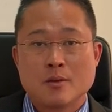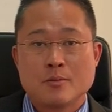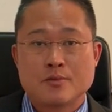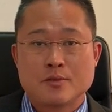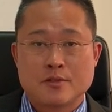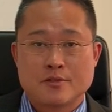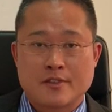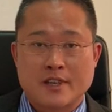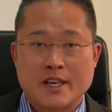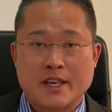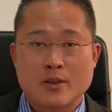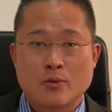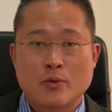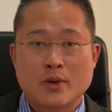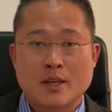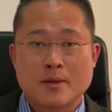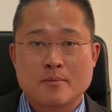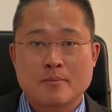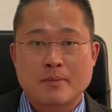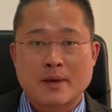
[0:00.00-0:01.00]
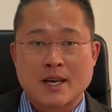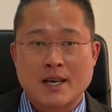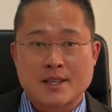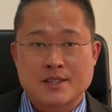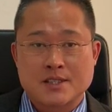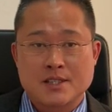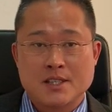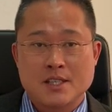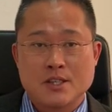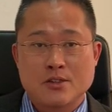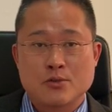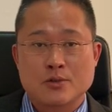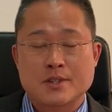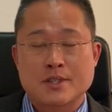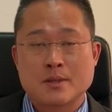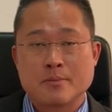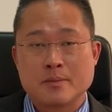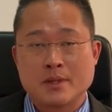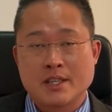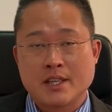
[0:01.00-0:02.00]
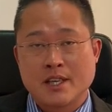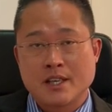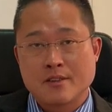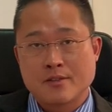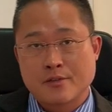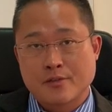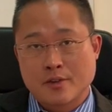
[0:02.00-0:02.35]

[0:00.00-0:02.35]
provide one party to terminate